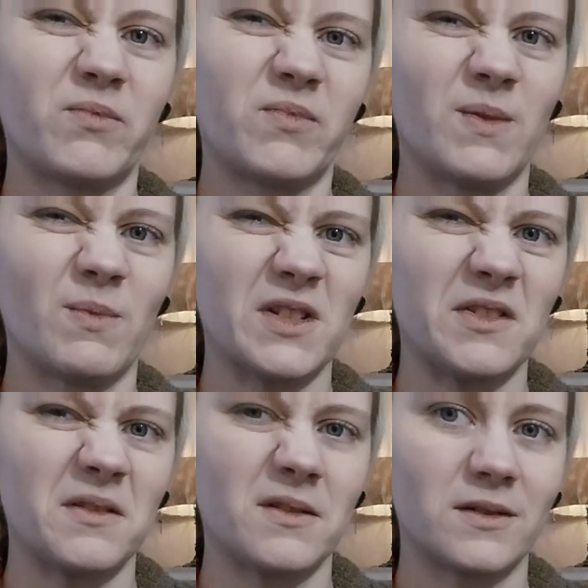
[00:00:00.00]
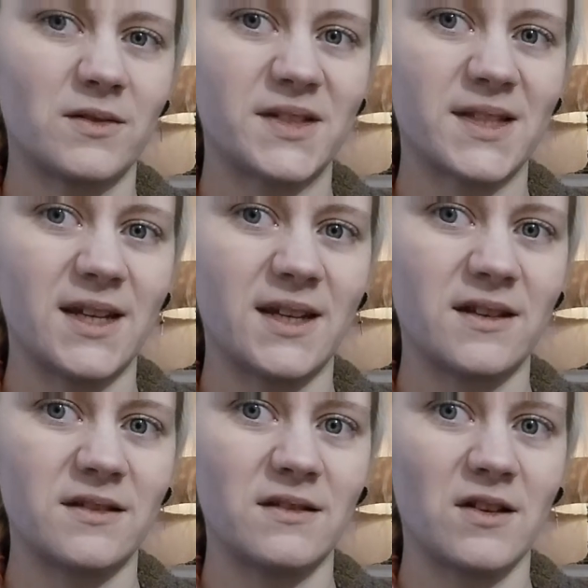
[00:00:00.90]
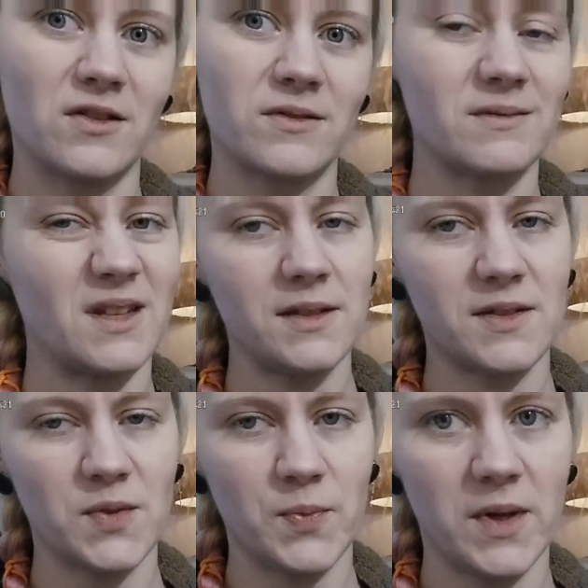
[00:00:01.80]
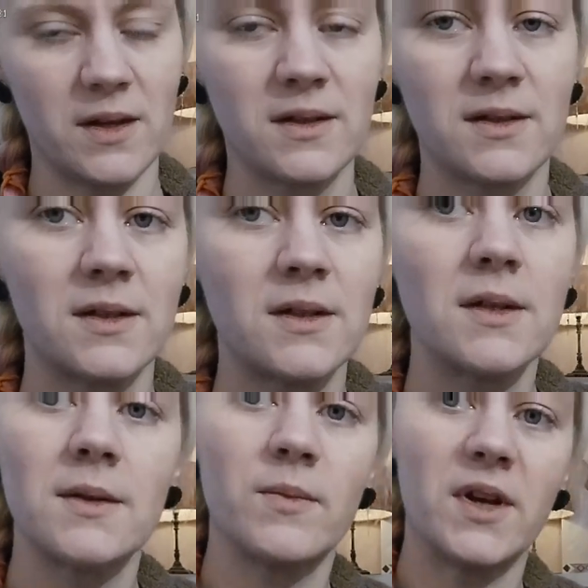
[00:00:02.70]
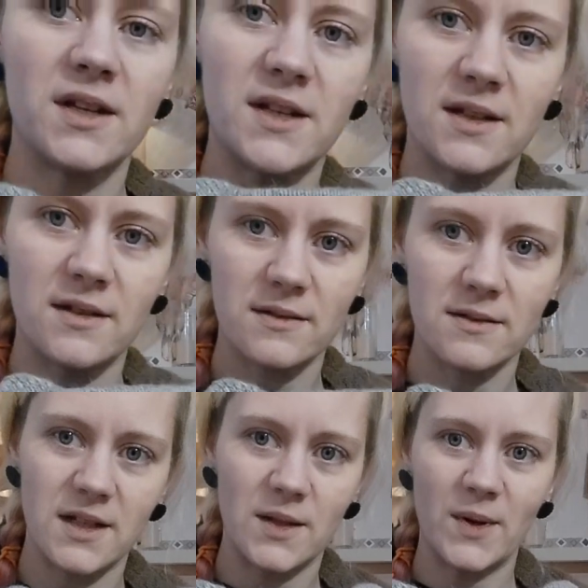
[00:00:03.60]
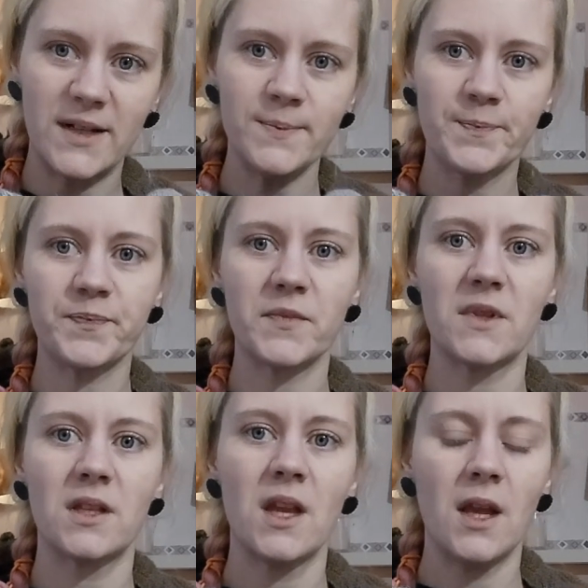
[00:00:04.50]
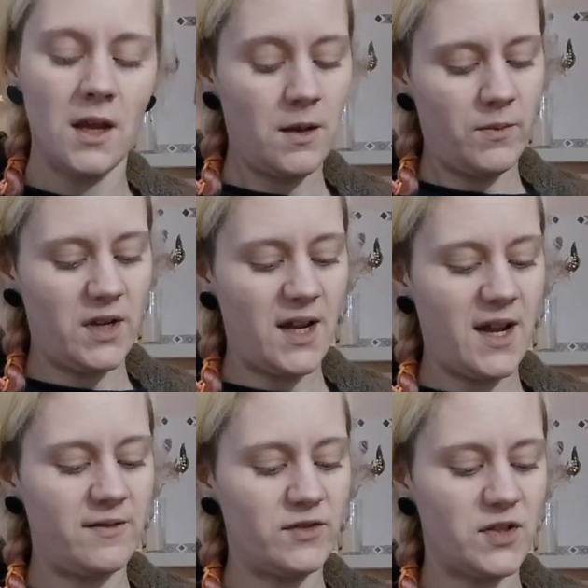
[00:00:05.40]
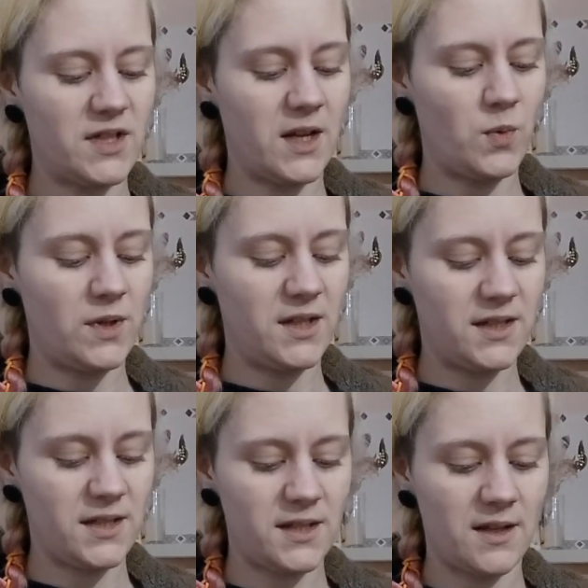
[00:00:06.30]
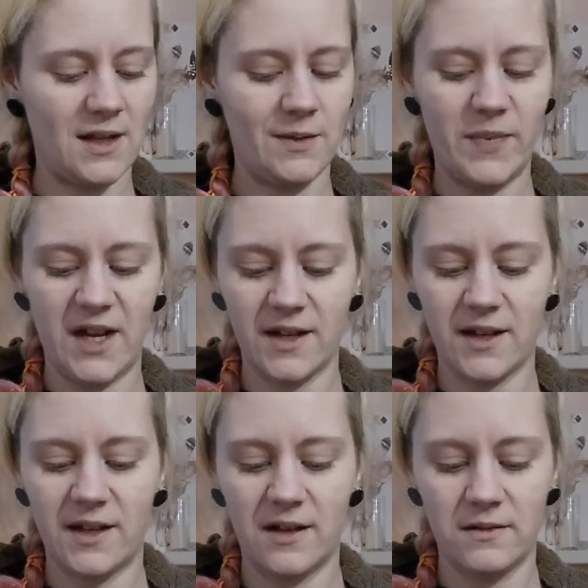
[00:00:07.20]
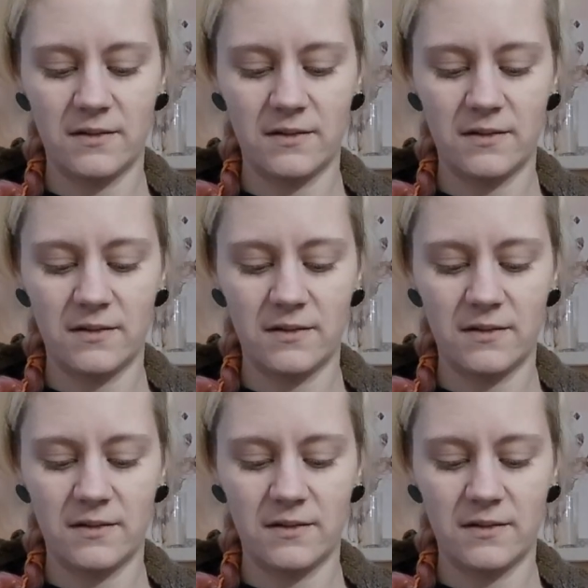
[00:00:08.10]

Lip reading: pretty much rustic yarn, not super, but anyway. But I have to say, with this alpaca